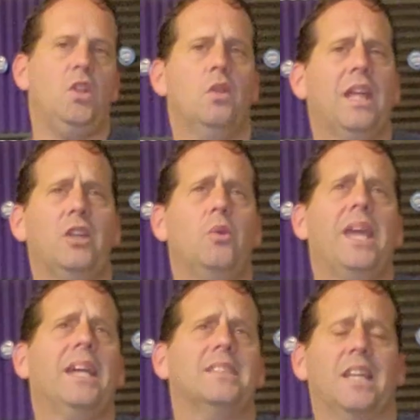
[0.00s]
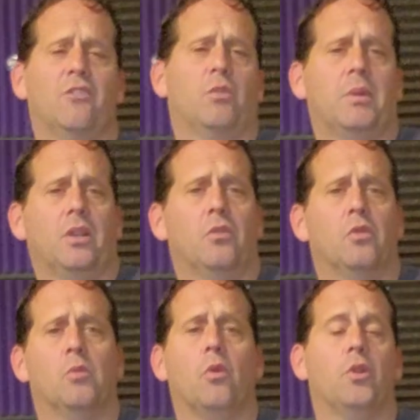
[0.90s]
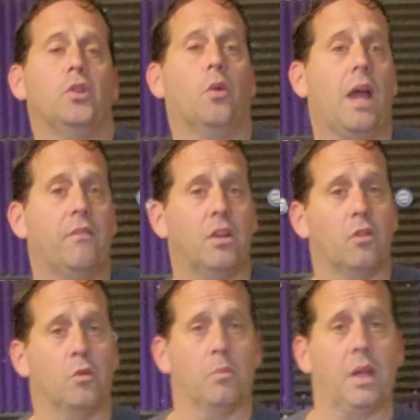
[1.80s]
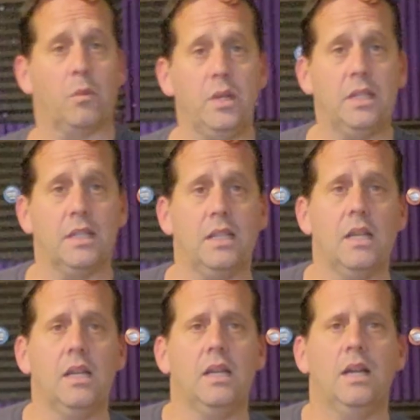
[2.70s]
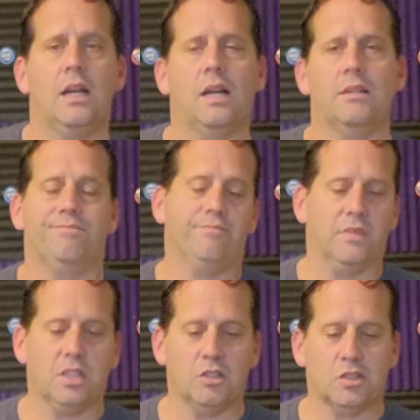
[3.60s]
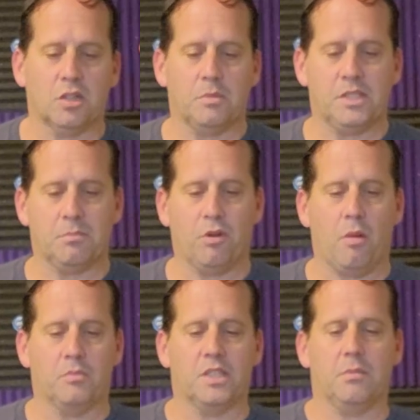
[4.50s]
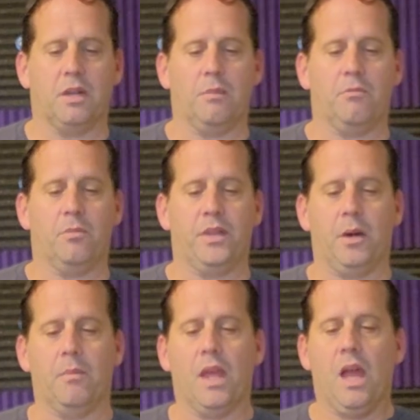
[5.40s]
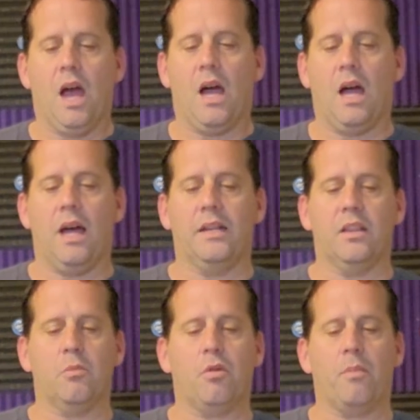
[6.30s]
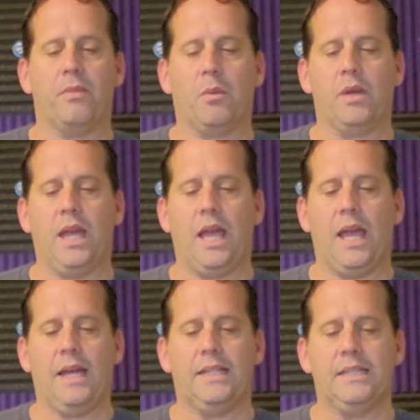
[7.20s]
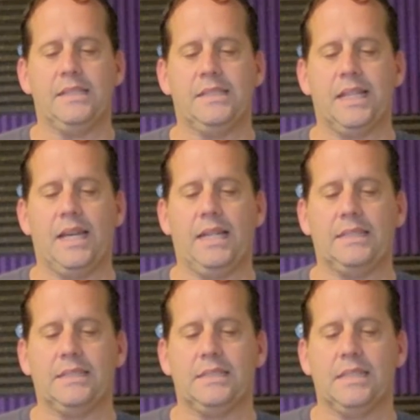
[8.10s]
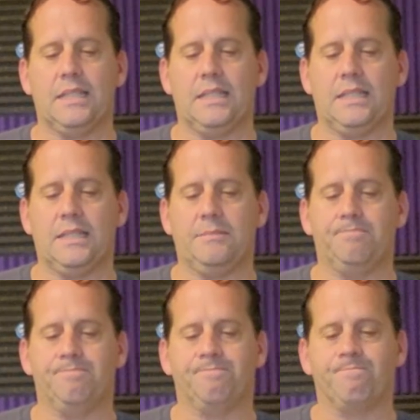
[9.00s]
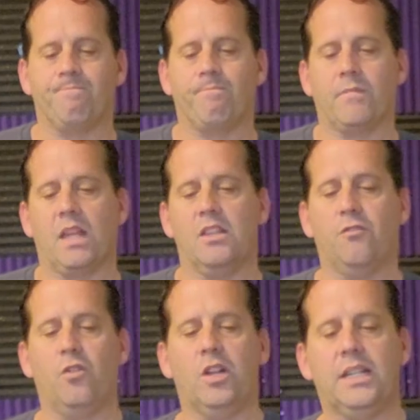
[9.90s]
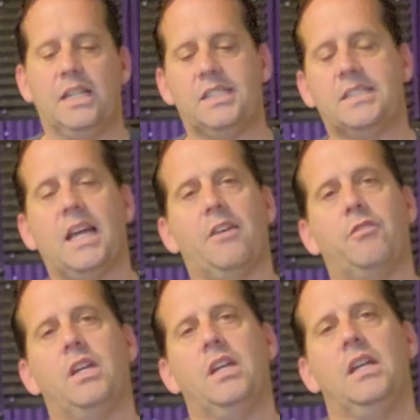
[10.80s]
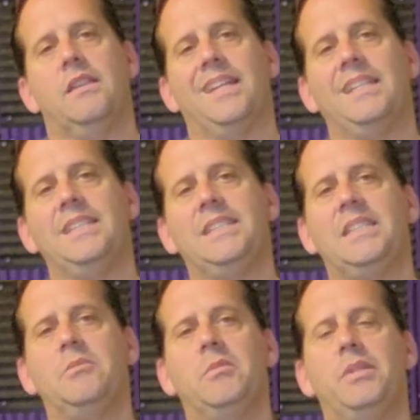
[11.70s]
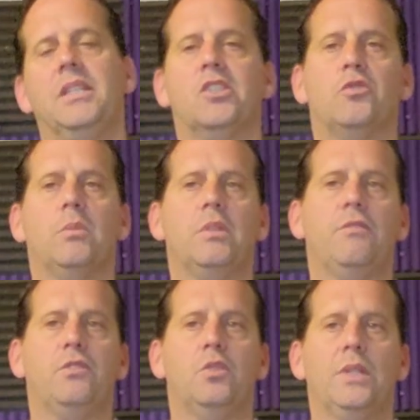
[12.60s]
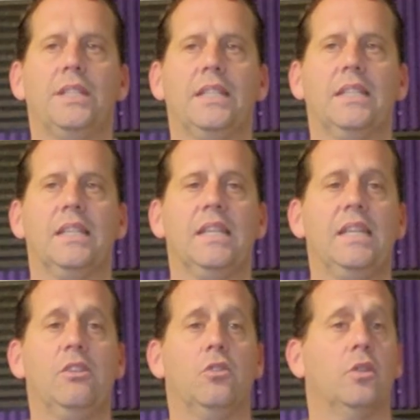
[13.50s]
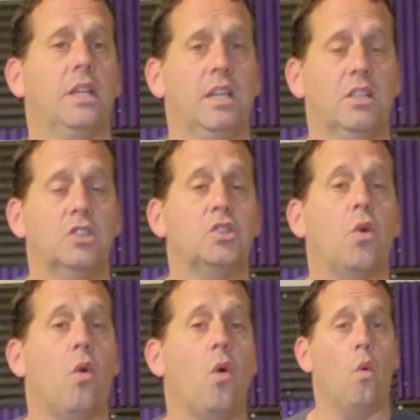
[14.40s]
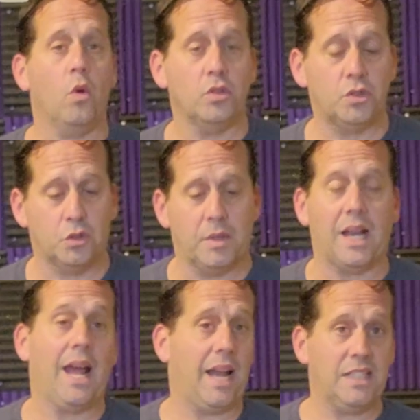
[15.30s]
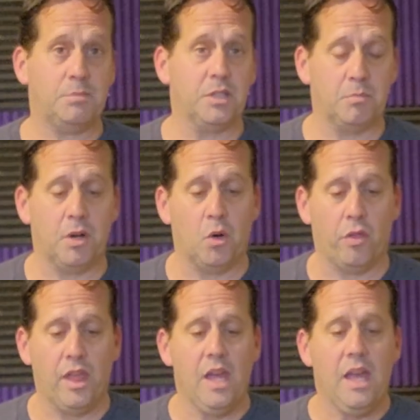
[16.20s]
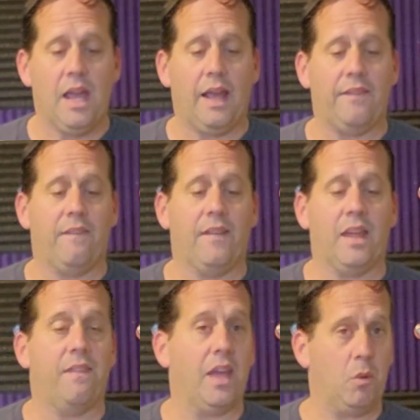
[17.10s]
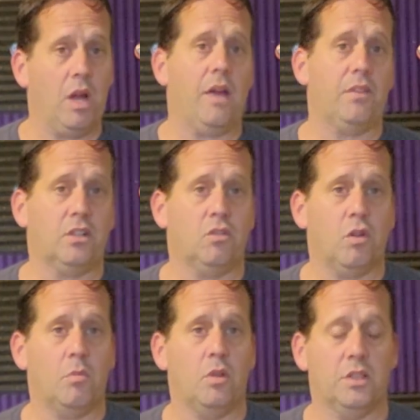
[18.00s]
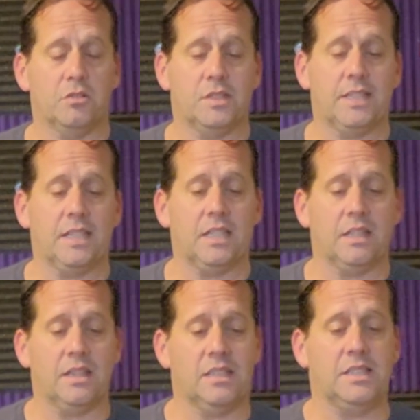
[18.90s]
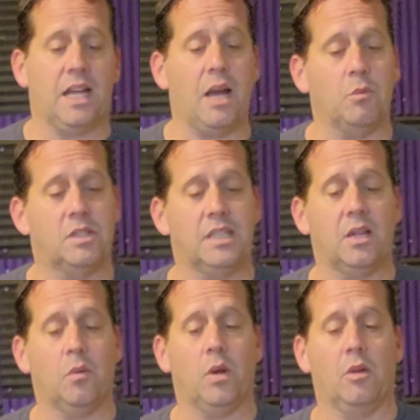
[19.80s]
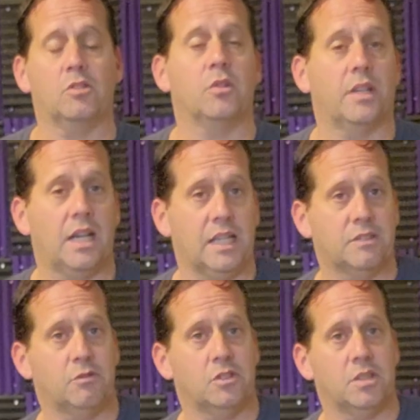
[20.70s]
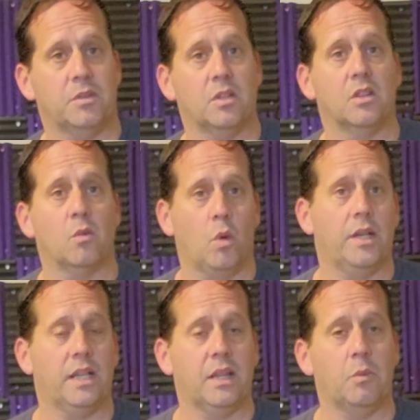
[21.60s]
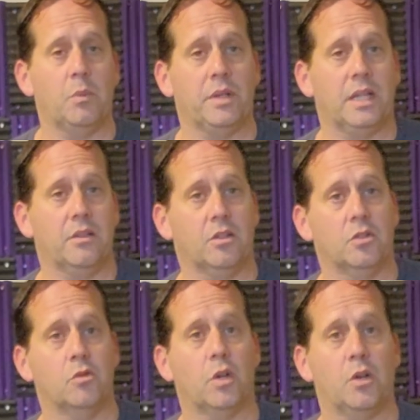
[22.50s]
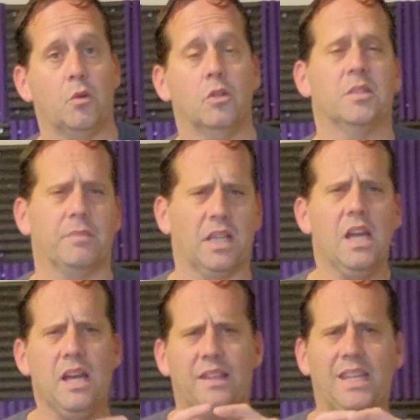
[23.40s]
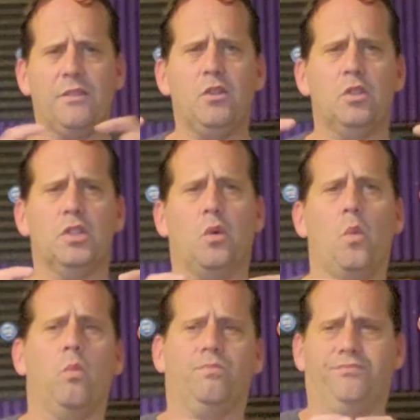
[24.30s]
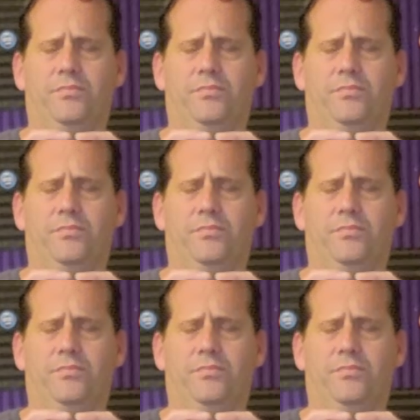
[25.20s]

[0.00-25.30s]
you can't take from another room, or you don't have another room like we did, there's going to be some problems coming up from there. Another problem that we had is that the front desk staff, they didn't seem to be extremely fluent in either English or German, and I speak both. And they were having trouble understanding things that I was saying when I was trying to ask for something the one day that we went down there to try to order something. They give you a